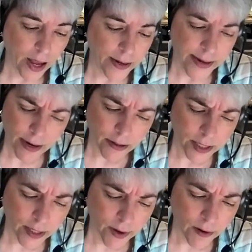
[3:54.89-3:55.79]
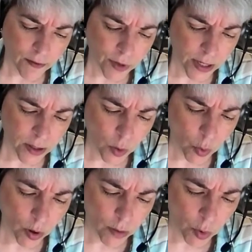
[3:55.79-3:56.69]
A narrative of real
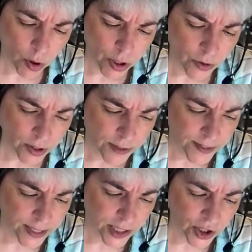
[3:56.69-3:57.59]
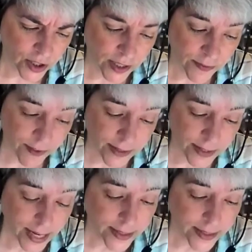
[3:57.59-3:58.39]
or more usually fictitious events